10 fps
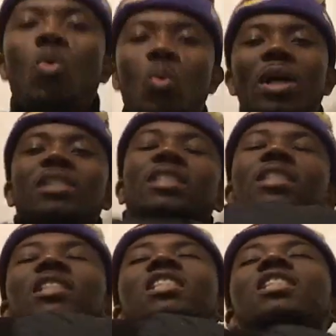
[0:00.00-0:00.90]
What's
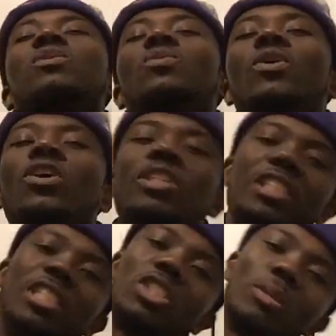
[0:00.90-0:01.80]
good, you world?
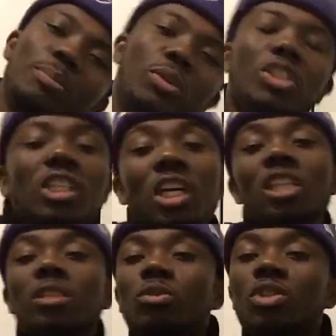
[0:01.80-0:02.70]
This is your boy John
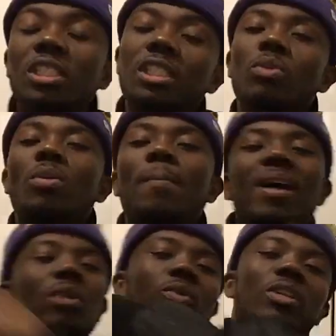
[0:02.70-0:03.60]
Awesome 260. We're
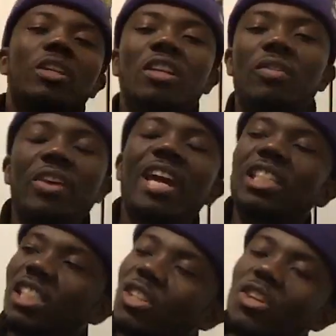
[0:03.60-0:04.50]
back with another
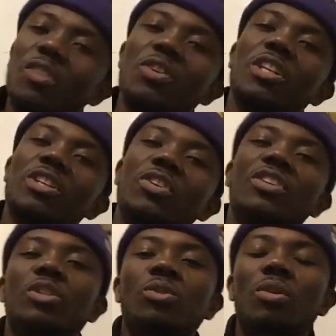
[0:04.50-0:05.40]
reaction. You already know
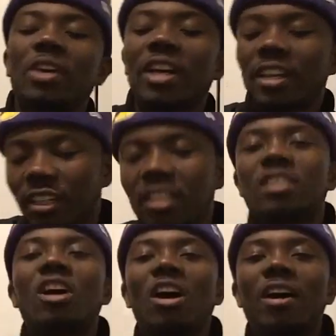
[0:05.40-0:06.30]
this one right here is
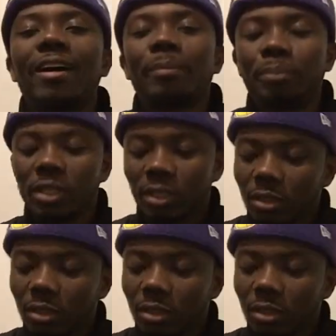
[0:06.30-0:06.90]
R.I.P.